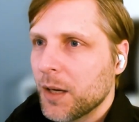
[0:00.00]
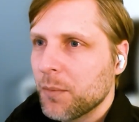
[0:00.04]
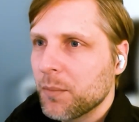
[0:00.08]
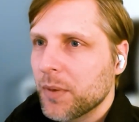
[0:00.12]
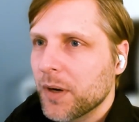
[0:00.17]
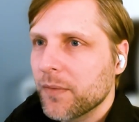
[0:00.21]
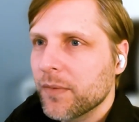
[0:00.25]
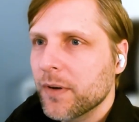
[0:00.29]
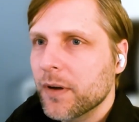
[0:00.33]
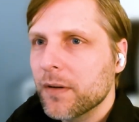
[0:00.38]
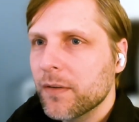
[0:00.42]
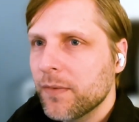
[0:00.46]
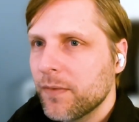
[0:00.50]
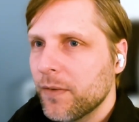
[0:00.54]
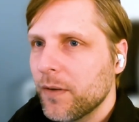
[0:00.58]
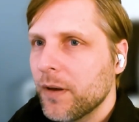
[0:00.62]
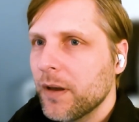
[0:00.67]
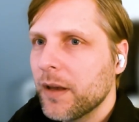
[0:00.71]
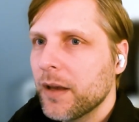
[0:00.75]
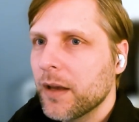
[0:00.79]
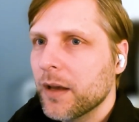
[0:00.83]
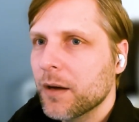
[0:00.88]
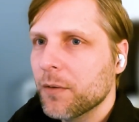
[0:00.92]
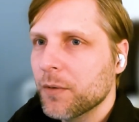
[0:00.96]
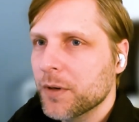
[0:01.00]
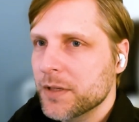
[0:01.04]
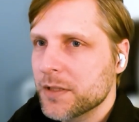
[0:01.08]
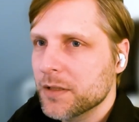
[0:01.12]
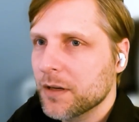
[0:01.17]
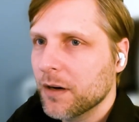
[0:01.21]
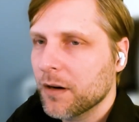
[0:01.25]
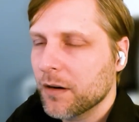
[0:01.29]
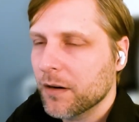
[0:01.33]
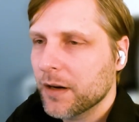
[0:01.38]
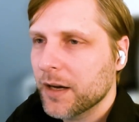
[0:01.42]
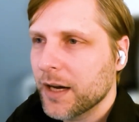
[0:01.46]
But I've got a few here which
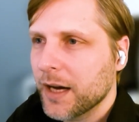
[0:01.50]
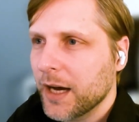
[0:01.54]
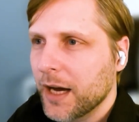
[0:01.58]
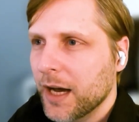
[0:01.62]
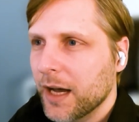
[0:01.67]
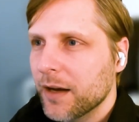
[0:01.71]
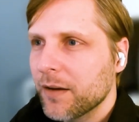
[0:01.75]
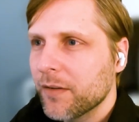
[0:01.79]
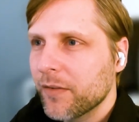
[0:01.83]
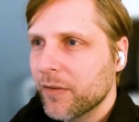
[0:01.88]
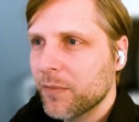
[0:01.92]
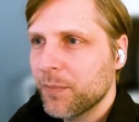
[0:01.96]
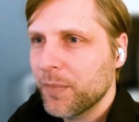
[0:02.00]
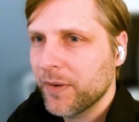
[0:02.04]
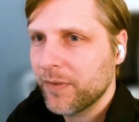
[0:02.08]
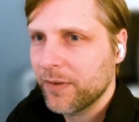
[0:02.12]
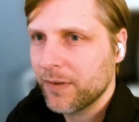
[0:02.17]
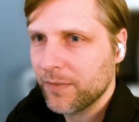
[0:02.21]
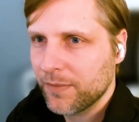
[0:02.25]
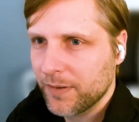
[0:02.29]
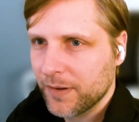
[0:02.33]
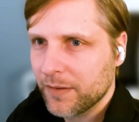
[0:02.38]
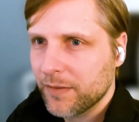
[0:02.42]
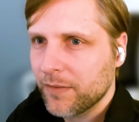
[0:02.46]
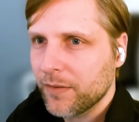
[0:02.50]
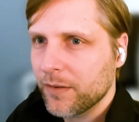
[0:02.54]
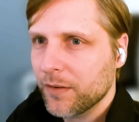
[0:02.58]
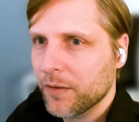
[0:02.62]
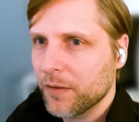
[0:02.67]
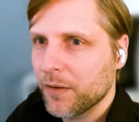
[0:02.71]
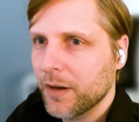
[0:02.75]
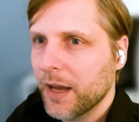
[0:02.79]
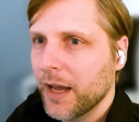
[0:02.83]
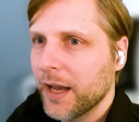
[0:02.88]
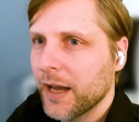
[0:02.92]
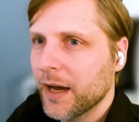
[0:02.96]
are kind of specific
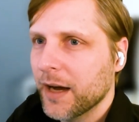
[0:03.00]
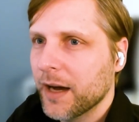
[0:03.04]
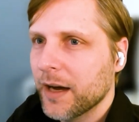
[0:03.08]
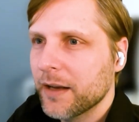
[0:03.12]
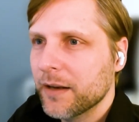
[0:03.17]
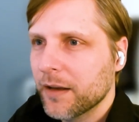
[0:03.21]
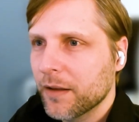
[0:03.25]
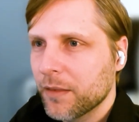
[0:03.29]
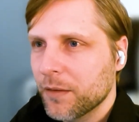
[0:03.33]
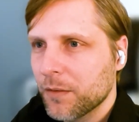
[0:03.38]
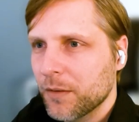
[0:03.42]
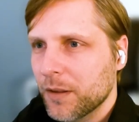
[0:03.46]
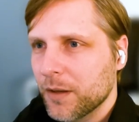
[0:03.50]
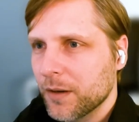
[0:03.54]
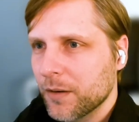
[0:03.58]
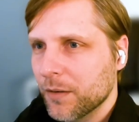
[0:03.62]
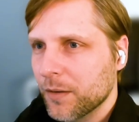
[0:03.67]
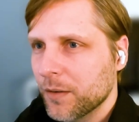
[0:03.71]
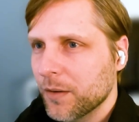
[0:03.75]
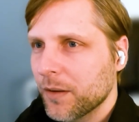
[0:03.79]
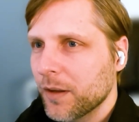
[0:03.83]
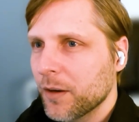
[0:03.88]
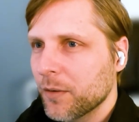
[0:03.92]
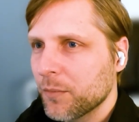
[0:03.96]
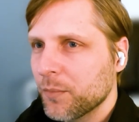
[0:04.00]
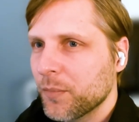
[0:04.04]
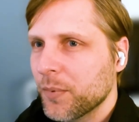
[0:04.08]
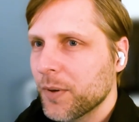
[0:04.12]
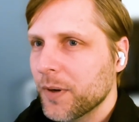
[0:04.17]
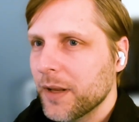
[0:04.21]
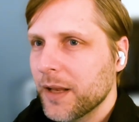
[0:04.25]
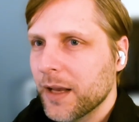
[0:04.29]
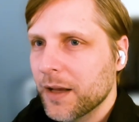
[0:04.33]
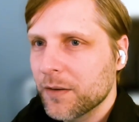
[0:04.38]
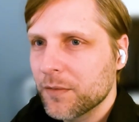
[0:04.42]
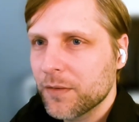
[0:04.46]
to AI, and I thought they're
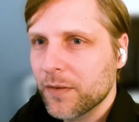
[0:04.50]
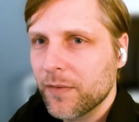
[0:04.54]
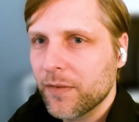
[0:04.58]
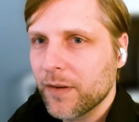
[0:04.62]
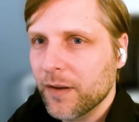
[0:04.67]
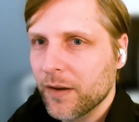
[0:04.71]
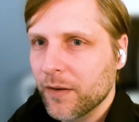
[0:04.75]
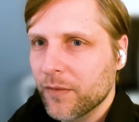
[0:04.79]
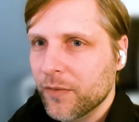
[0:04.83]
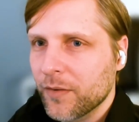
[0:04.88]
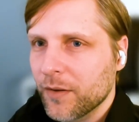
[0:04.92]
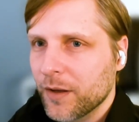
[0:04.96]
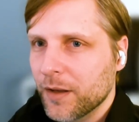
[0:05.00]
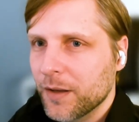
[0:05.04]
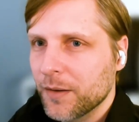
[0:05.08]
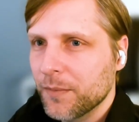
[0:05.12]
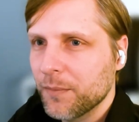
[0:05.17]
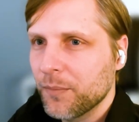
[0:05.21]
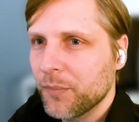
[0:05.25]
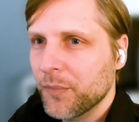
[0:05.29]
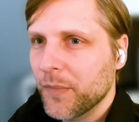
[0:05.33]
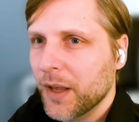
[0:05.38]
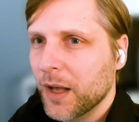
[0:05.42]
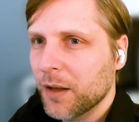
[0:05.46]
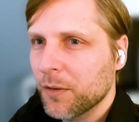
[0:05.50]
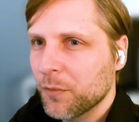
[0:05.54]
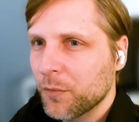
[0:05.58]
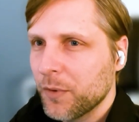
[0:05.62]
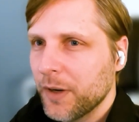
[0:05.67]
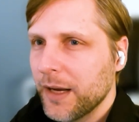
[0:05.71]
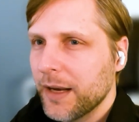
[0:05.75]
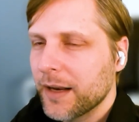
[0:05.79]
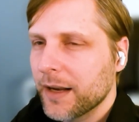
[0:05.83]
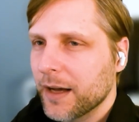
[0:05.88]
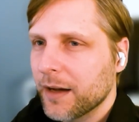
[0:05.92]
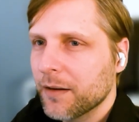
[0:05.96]
pretty interesting. So I'll
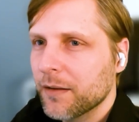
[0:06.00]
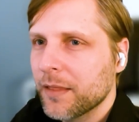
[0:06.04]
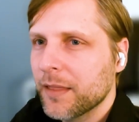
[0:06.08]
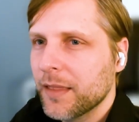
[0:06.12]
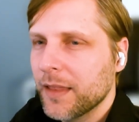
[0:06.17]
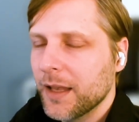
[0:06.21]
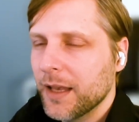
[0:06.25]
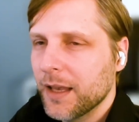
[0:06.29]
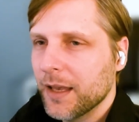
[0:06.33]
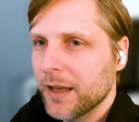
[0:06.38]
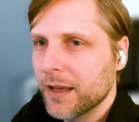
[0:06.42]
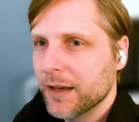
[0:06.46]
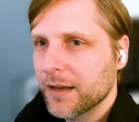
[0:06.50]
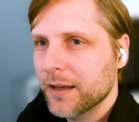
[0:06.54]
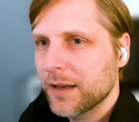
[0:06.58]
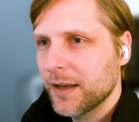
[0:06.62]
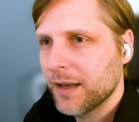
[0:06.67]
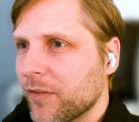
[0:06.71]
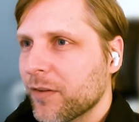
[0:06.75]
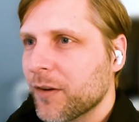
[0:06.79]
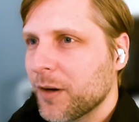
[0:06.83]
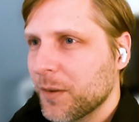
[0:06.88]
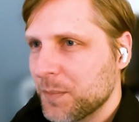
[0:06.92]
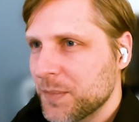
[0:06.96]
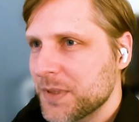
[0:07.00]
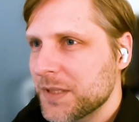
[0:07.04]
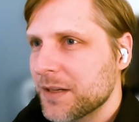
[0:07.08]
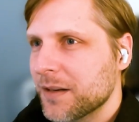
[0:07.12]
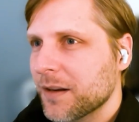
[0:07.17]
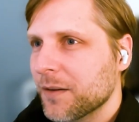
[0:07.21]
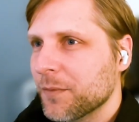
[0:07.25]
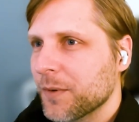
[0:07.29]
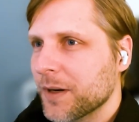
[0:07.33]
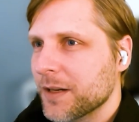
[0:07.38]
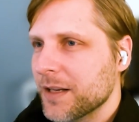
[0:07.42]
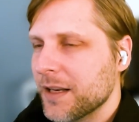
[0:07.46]
read out the
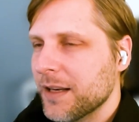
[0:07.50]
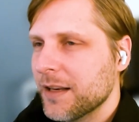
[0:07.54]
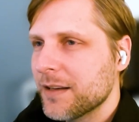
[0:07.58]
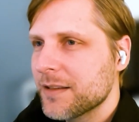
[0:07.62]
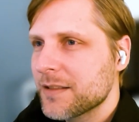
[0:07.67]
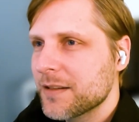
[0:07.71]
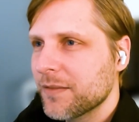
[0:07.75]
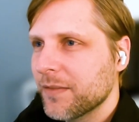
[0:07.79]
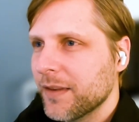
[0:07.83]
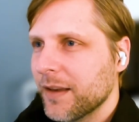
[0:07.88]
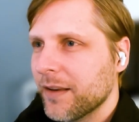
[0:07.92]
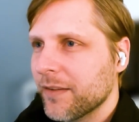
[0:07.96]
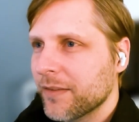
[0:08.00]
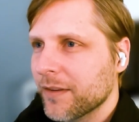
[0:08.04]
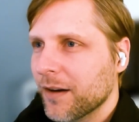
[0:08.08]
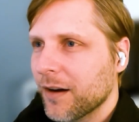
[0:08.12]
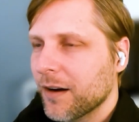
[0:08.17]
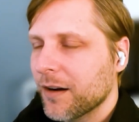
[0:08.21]
description of what each of these